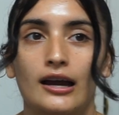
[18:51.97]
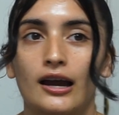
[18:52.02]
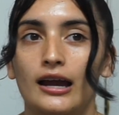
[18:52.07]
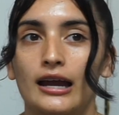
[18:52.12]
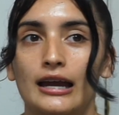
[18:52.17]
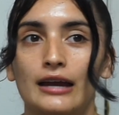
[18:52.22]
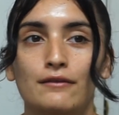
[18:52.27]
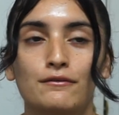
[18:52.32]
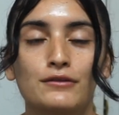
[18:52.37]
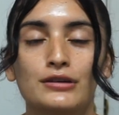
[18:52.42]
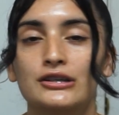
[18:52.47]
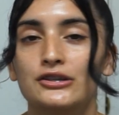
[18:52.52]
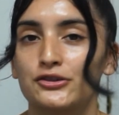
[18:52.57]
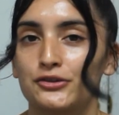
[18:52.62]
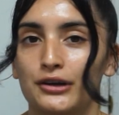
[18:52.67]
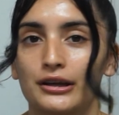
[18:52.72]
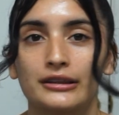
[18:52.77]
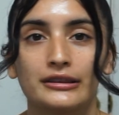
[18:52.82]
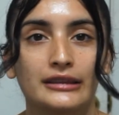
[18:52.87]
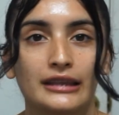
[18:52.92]
every
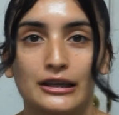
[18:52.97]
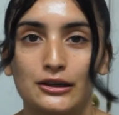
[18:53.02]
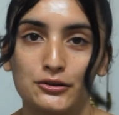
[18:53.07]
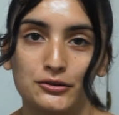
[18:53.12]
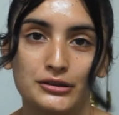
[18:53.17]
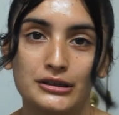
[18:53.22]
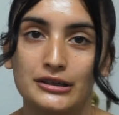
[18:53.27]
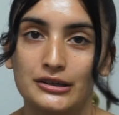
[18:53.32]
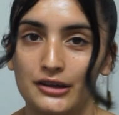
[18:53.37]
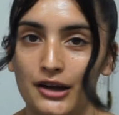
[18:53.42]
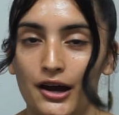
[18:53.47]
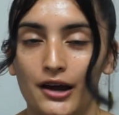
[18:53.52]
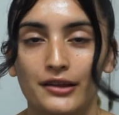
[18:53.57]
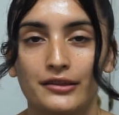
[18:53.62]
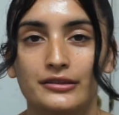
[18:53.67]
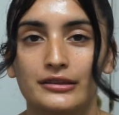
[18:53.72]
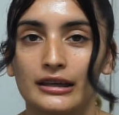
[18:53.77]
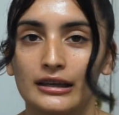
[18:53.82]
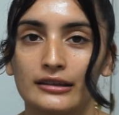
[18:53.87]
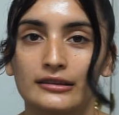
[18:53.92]
strength that you did not
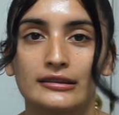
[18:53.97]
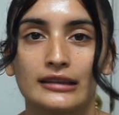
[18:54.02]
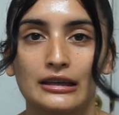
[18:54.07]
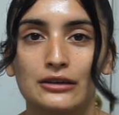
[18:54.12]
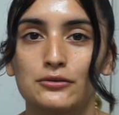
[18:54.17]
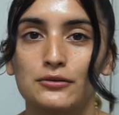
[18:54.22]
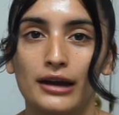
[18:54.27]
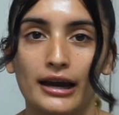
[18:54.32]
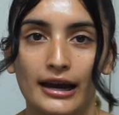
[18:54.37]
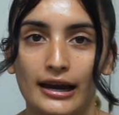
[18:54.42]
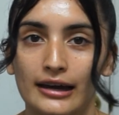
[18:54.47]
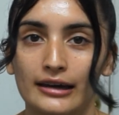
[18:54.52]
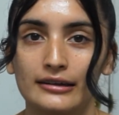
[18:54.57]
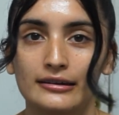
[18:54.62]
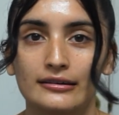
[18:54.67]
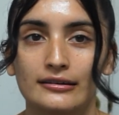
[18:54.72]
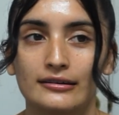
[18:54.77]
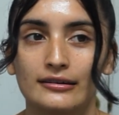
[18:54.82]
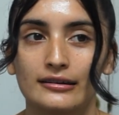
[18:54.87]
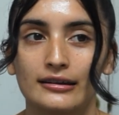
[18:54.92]
think that you had.
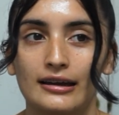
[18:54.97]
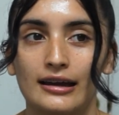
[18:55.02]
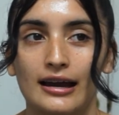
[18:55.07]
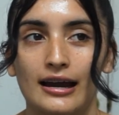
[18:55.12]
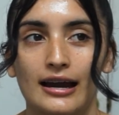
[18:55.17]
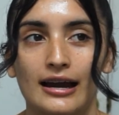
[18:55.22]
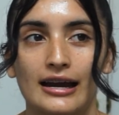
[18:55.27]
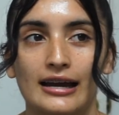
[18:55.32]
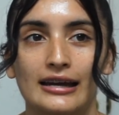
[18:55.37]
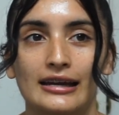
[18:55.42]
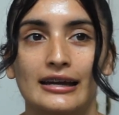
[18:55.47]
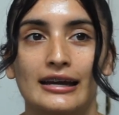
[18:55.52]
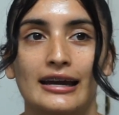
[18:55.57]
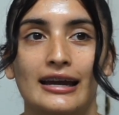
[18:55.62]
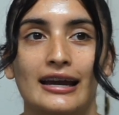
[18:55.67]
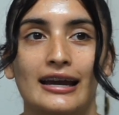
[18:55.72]
I